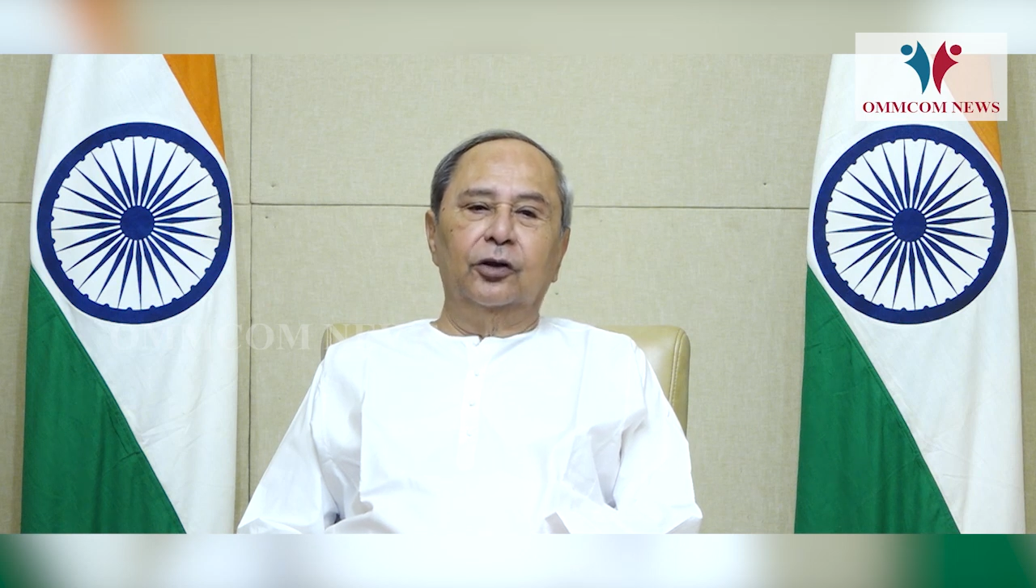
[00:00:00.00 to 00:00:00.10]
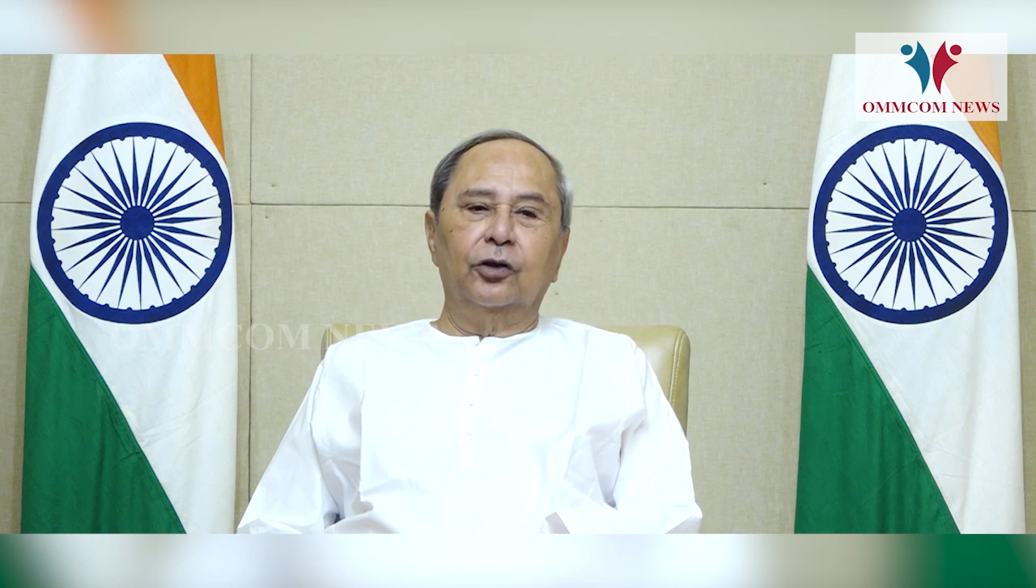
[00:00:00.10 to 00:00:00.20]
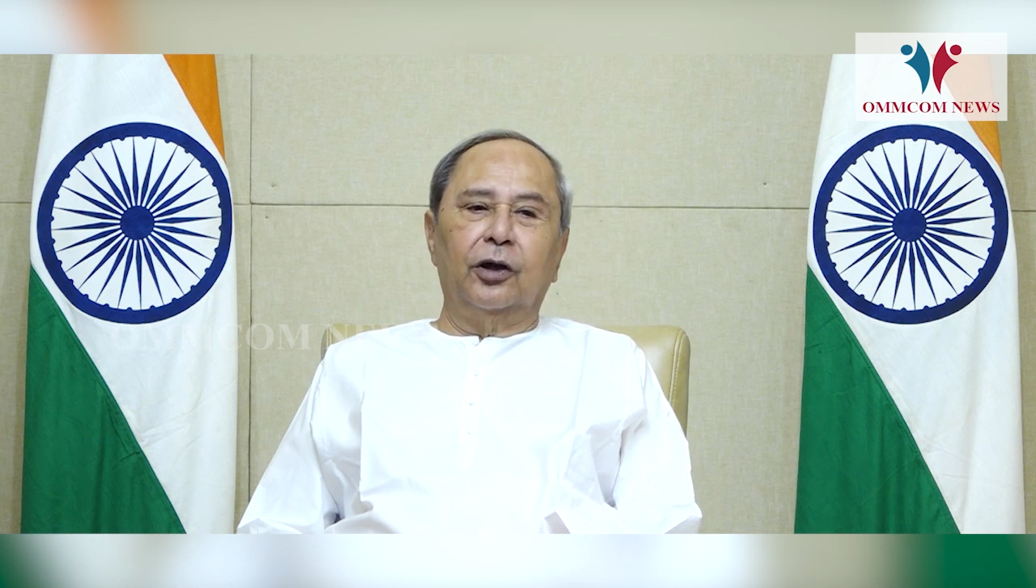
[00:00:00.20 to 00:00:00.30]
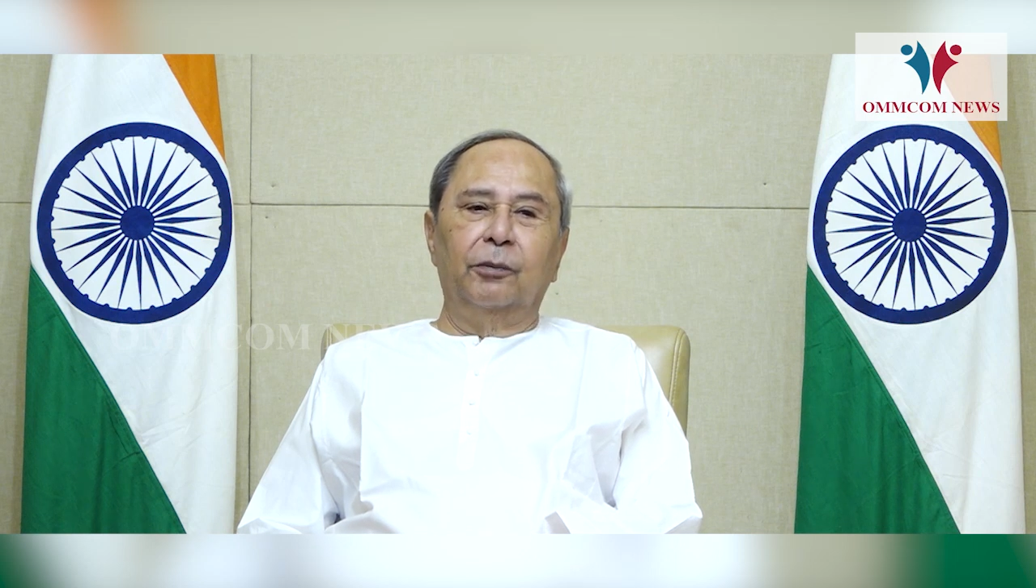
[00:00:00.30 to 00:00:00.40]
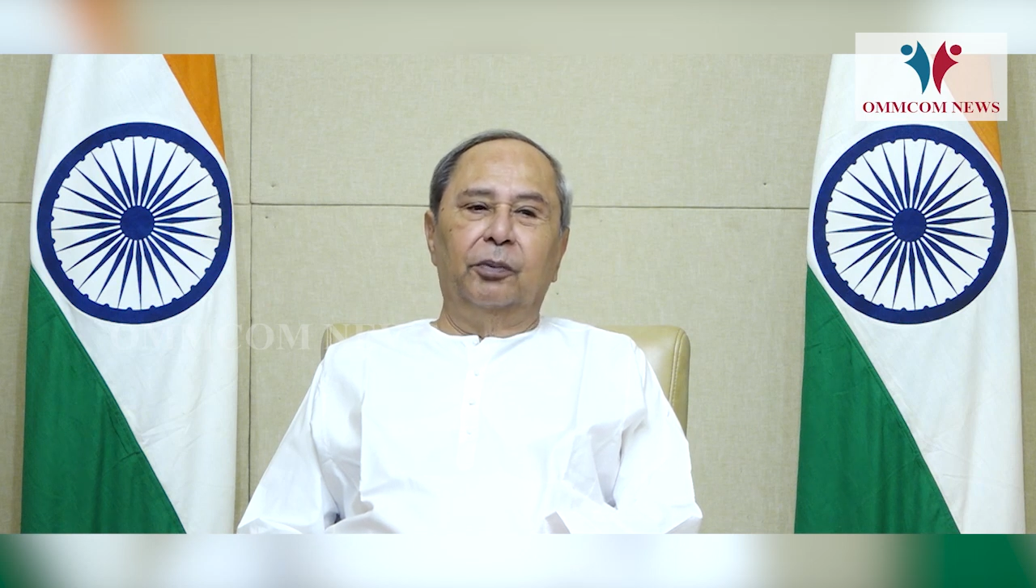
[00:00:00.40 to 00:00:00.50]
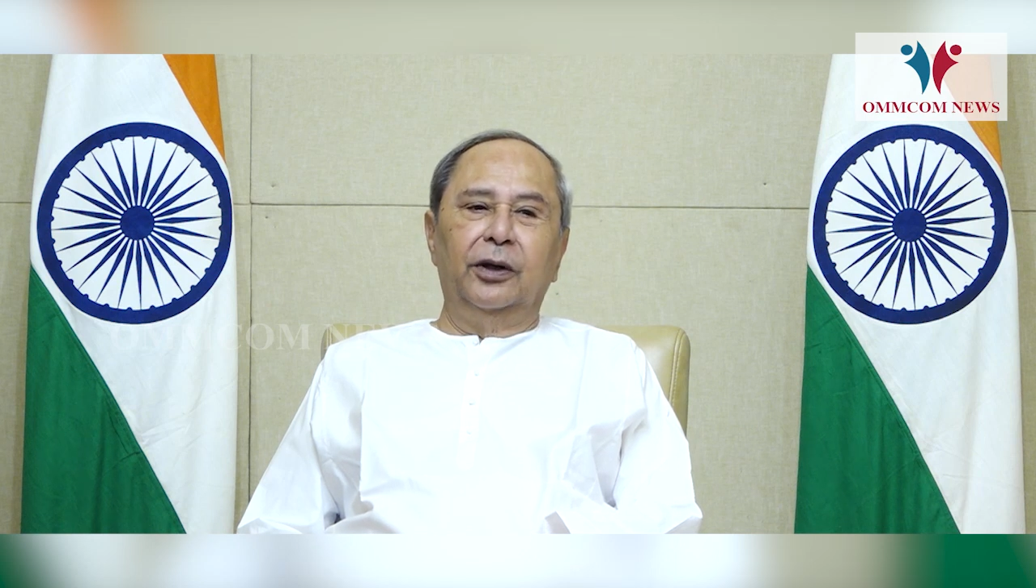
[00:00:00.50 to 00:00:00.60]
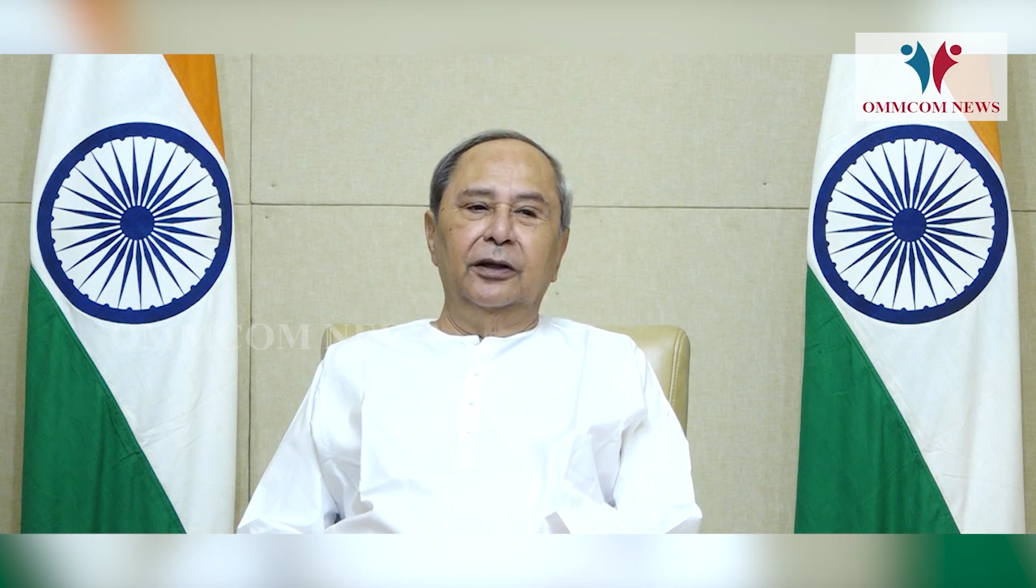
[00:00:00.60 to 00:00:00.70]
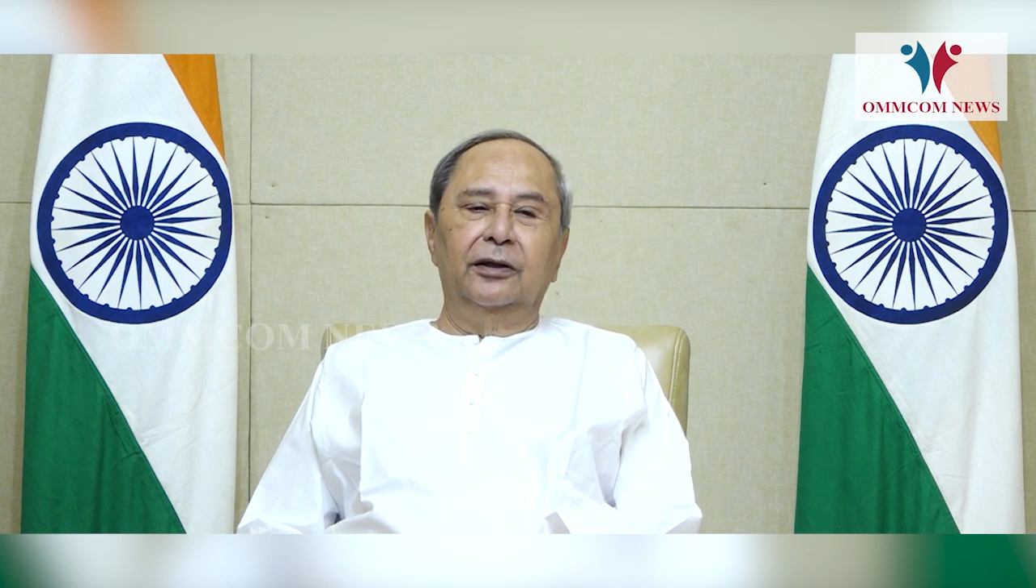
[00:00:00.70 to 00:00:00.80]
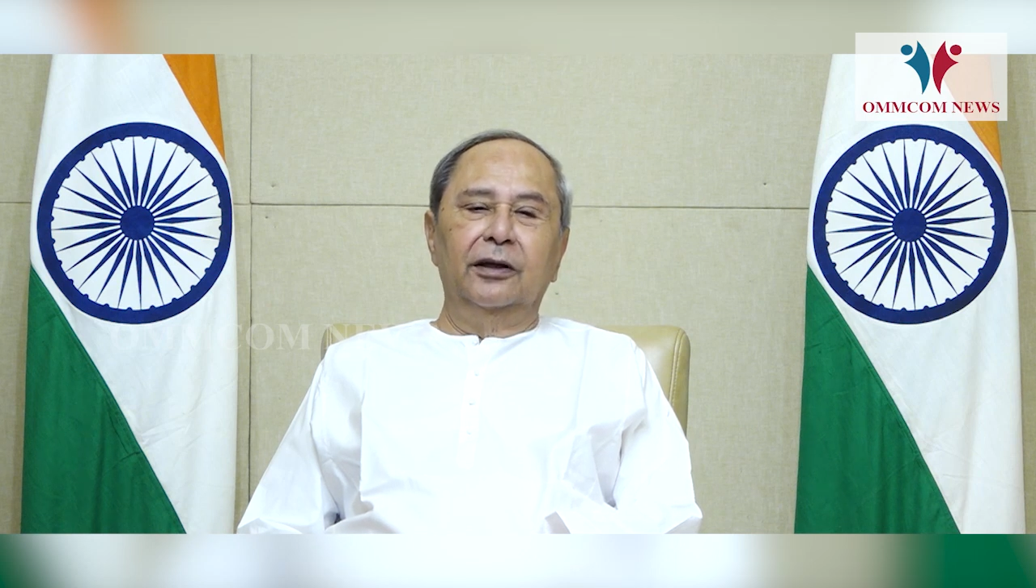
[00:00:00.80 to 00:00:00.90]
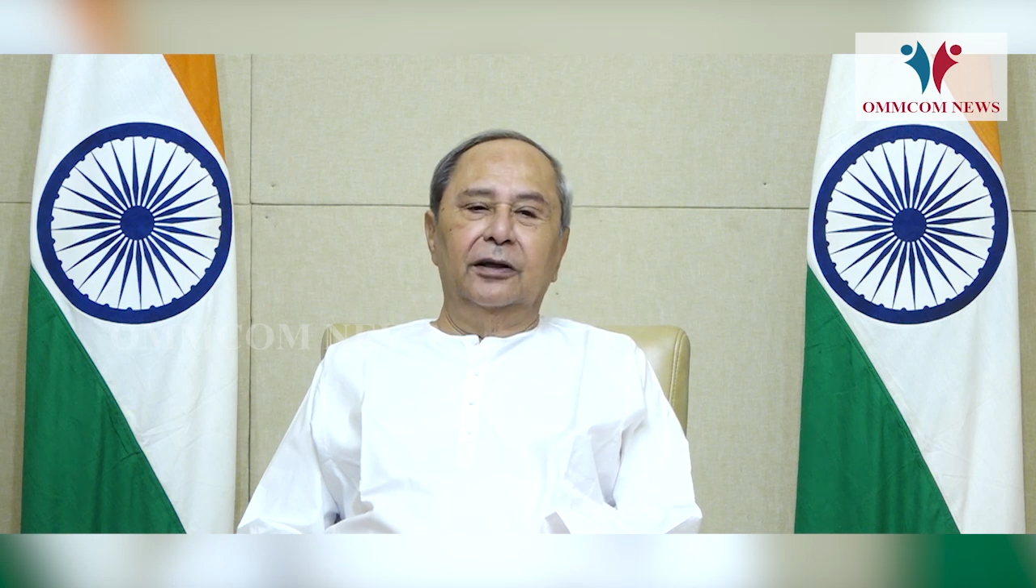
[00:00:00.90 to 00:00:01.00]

to complete the